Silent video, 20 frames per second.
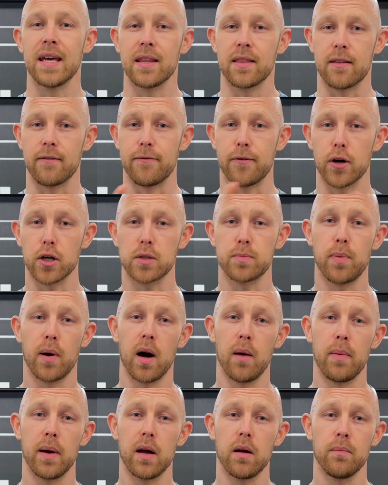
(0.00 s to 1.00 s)
The first
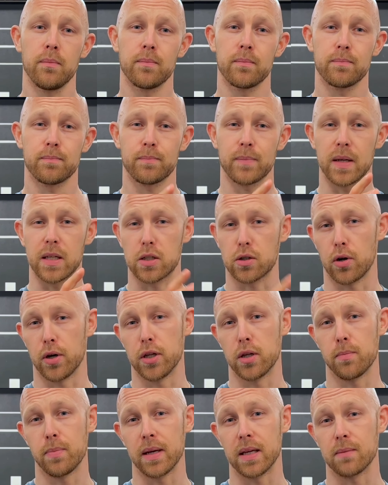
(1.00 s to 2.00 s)
barbell, it's
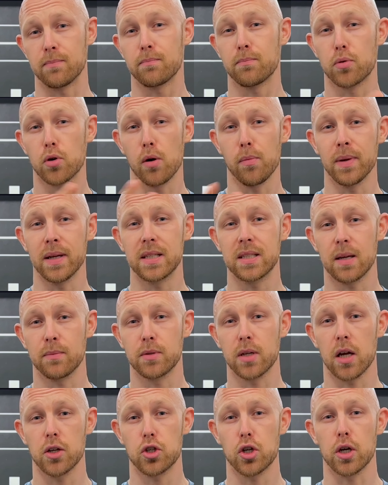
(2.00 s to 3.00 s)
going to be probably some
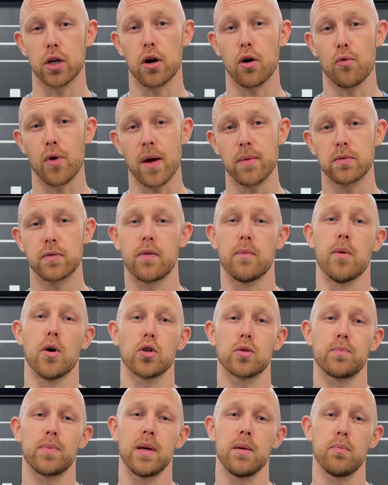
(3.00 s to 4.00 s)
touch and go reps for
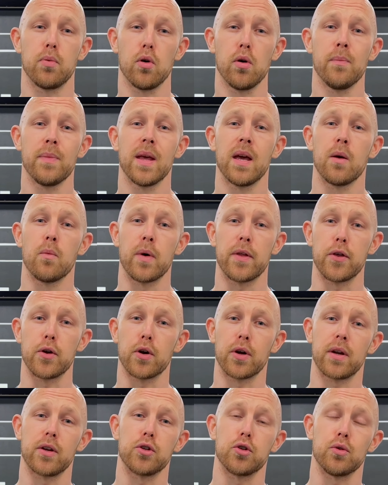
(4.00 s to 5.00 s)
most people. Whether you're
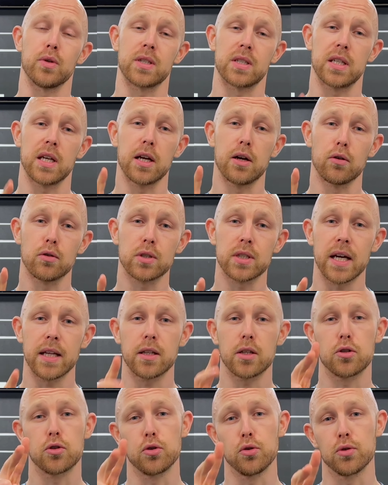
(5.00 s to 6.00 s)
going to do a single
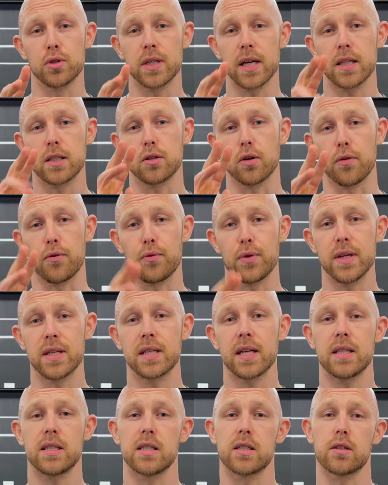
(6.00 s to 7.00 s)
set, two sets, or three
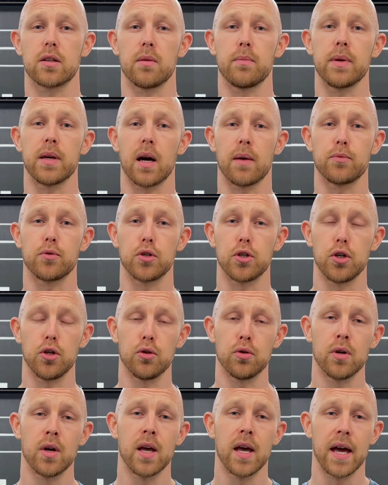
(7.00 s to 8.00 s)
sets, it's going to be up to
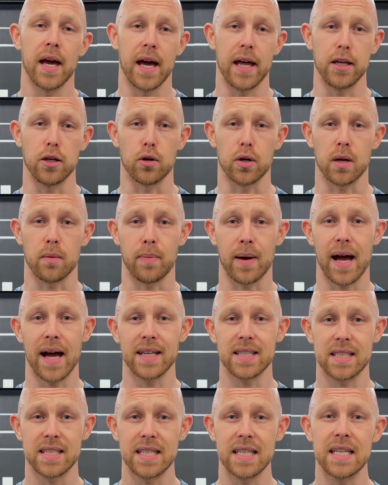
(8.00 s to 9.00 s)
you and your
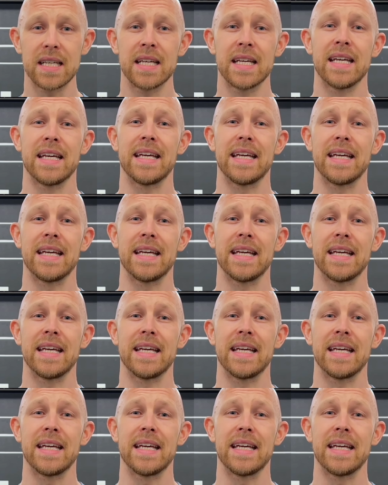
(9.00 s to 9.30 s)
capacity.